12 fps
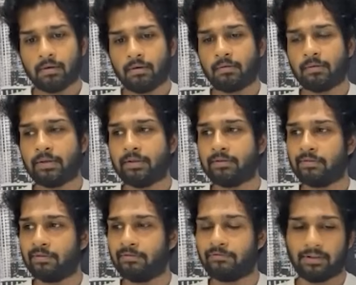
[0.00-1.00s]
Okay,
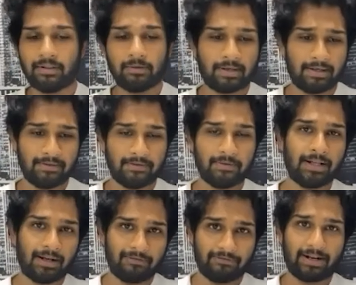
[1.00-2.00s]
so for the ones who
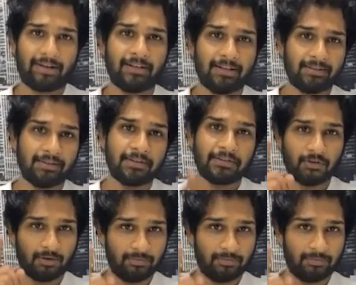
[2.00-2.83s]
love traveling, this job is